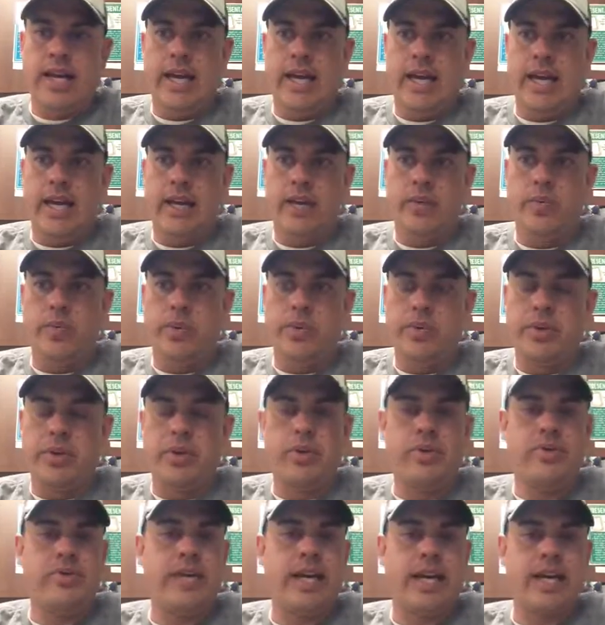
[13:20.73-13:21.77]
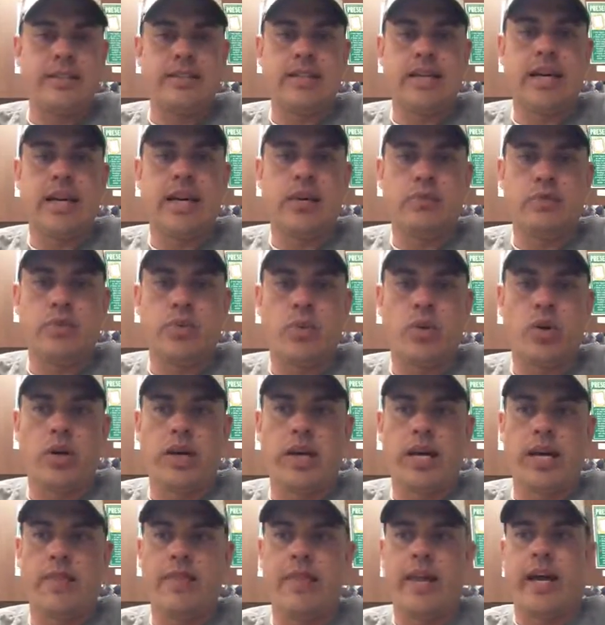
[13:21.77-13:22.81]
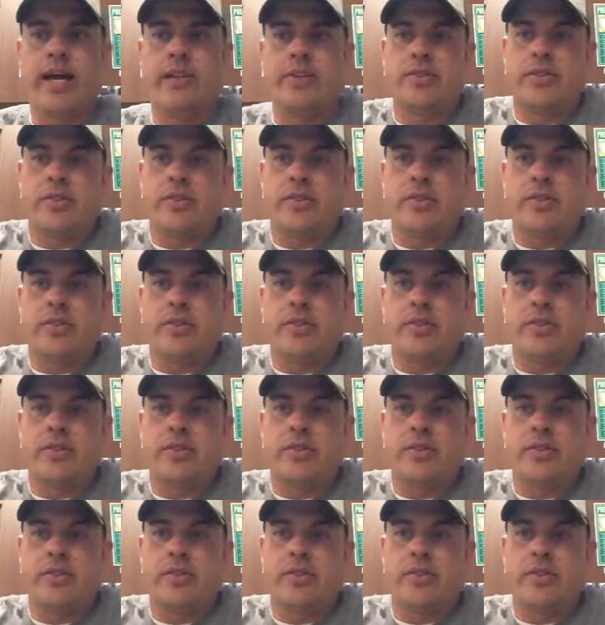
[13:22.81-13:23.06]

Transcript: and we would use that time to work on that.